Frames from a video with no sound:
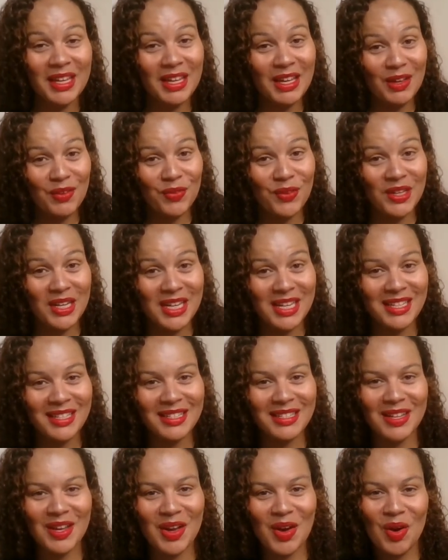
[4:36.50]
If it
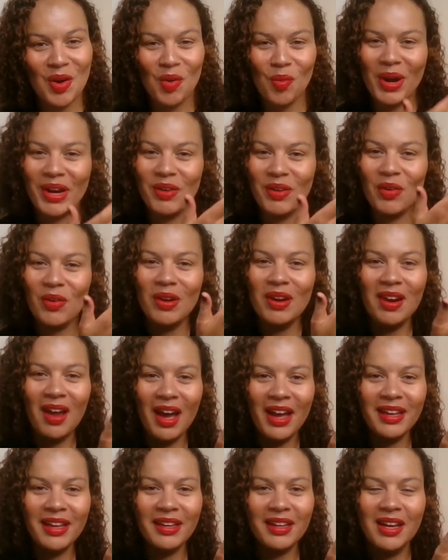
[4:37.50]
is, why not
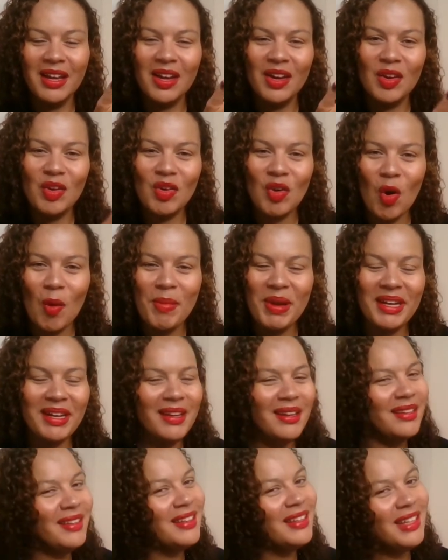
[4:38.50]
like,
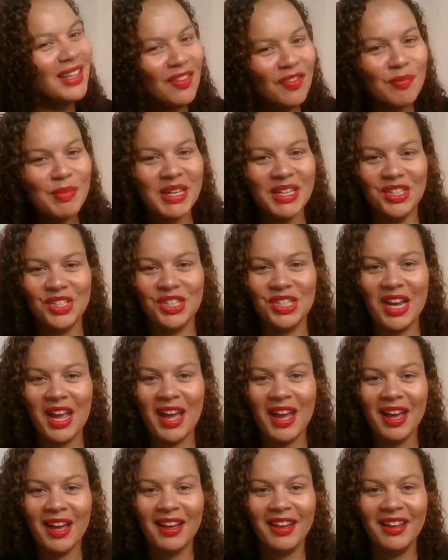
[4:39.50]
comment, and give me a
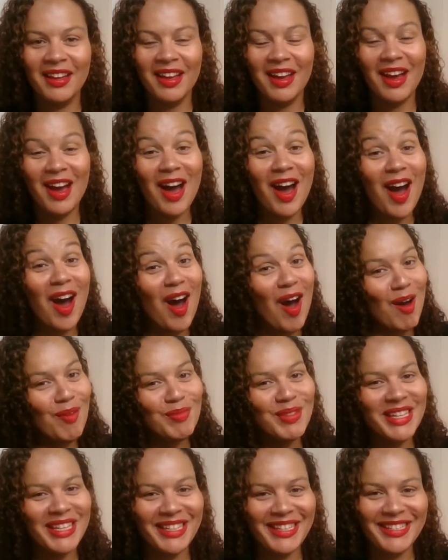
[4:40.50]
share?
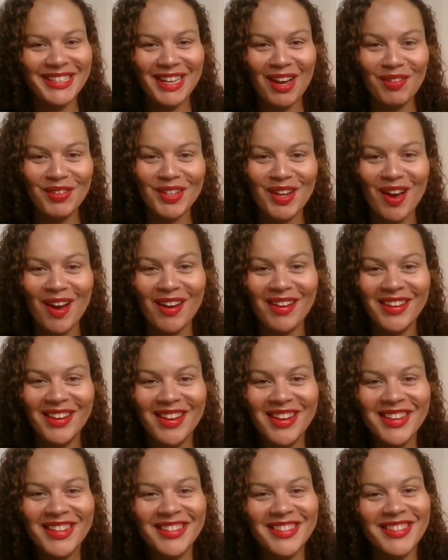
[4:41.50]
I'm Keeley Taverner,
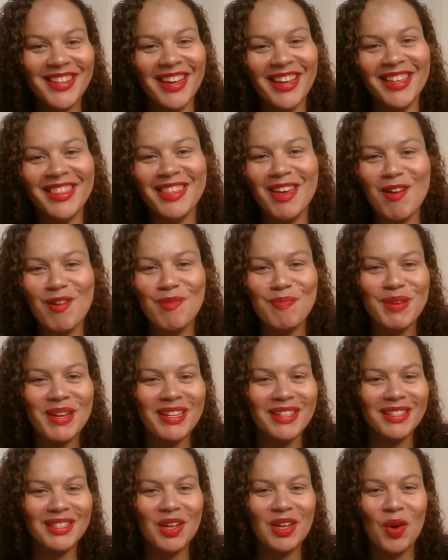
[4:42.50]

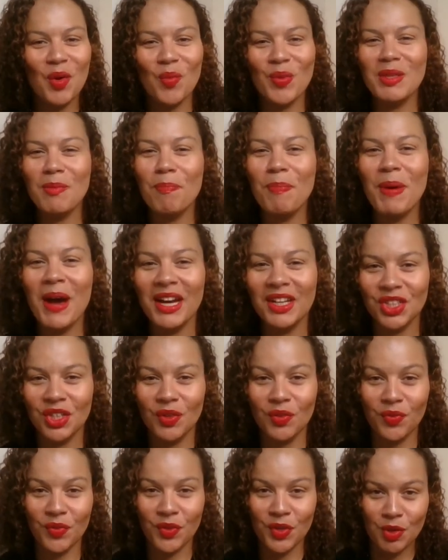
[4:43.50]
psychotherapist with a
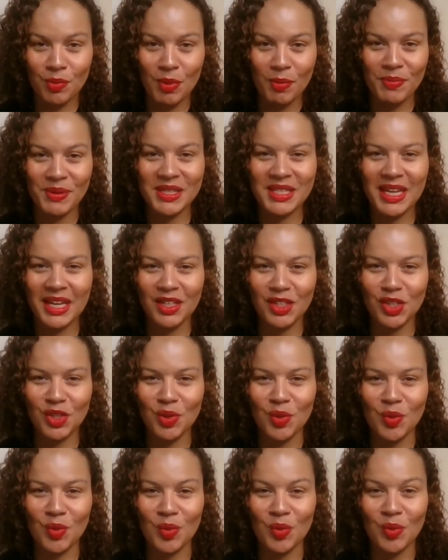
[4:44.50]
passion for human
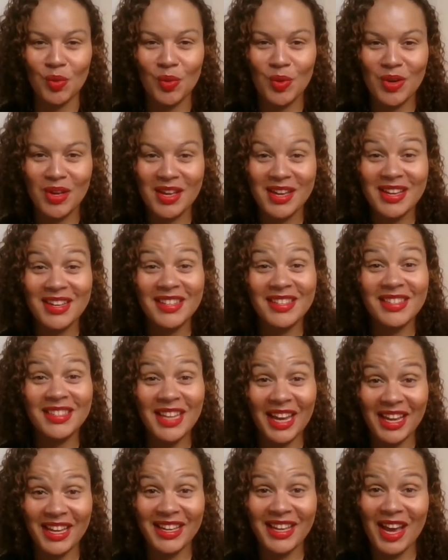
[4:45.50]
potential.
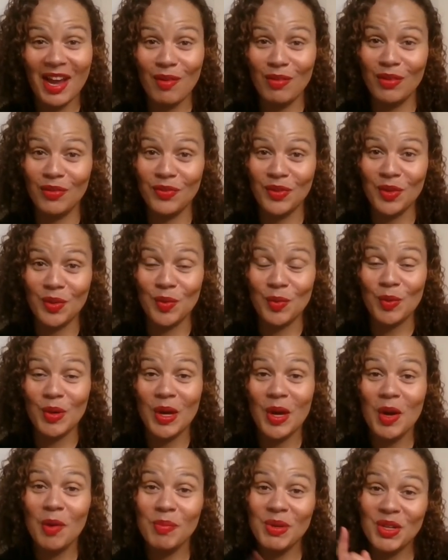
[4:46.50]
Take care of you,
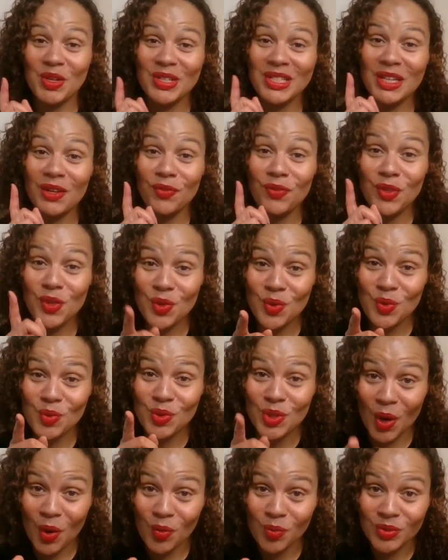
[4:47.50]
because if you
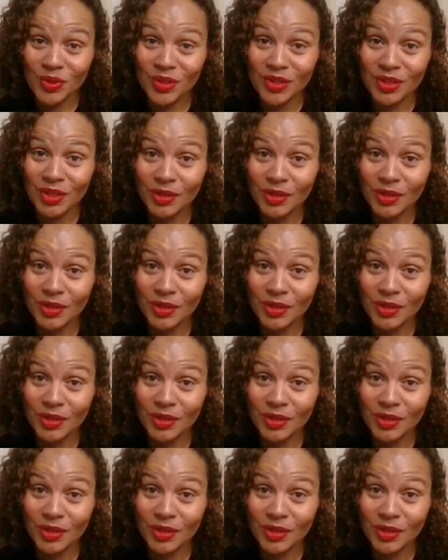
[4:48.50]
don't,